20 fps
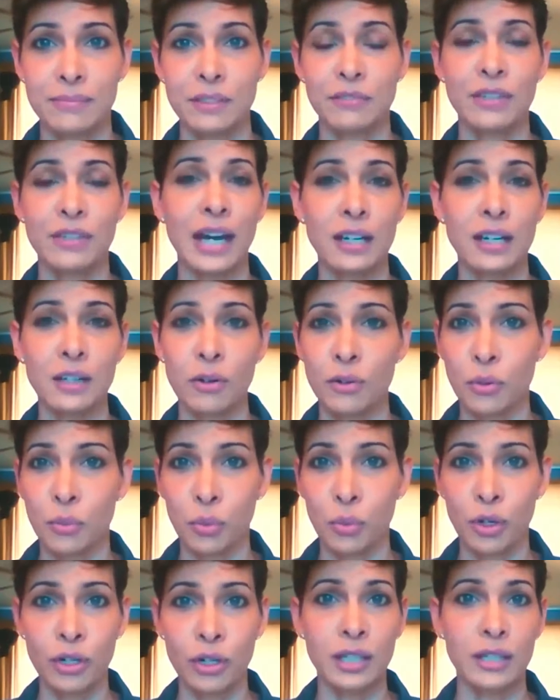You've got to go to
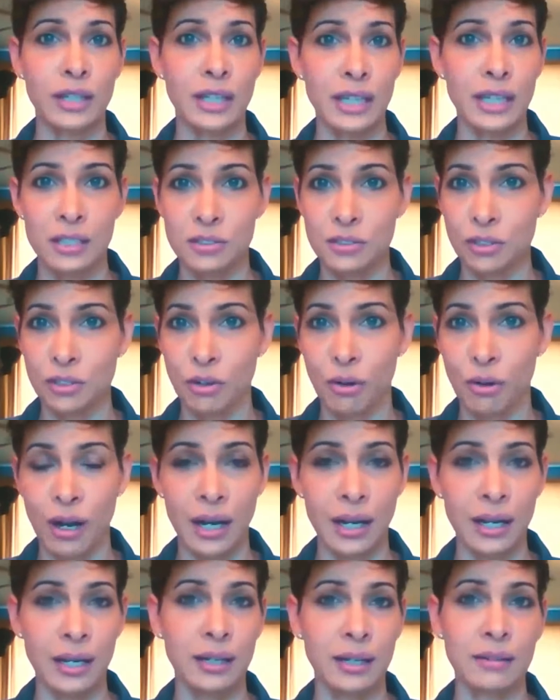work, if kids are
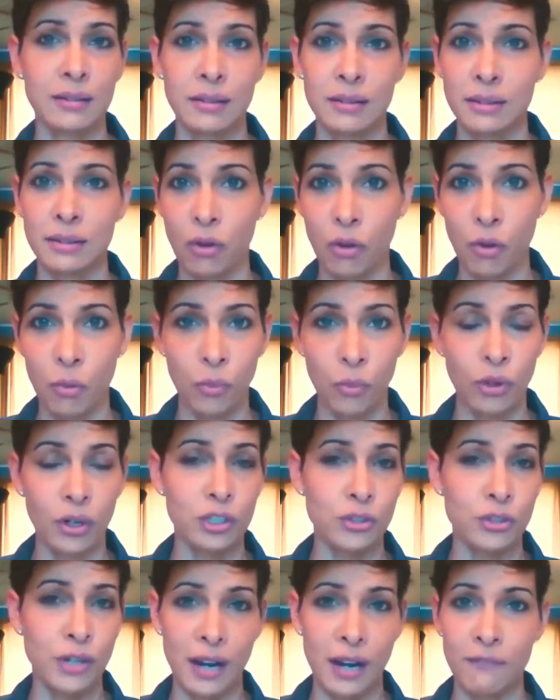crying, the
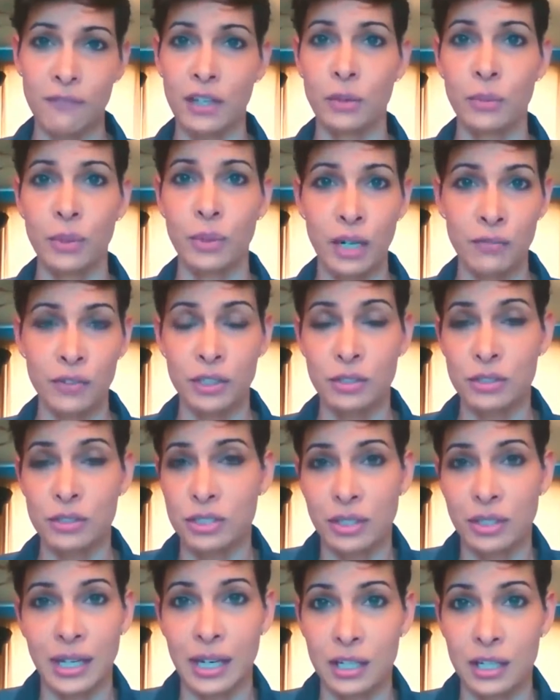homework, traffic, whatever, you
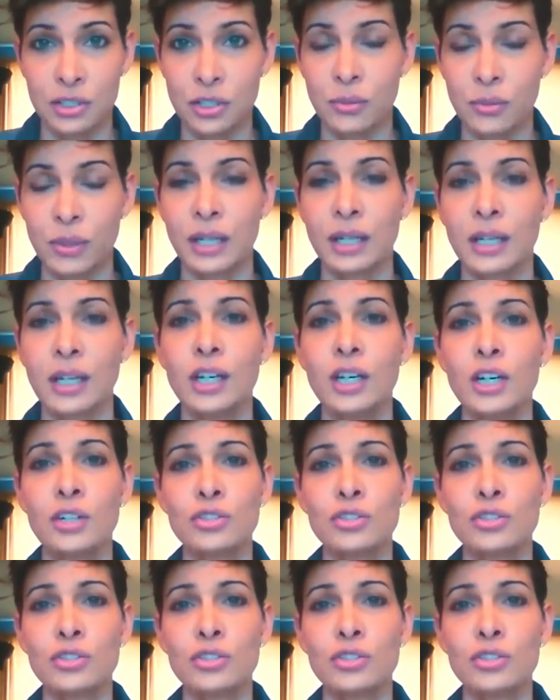still got to do it.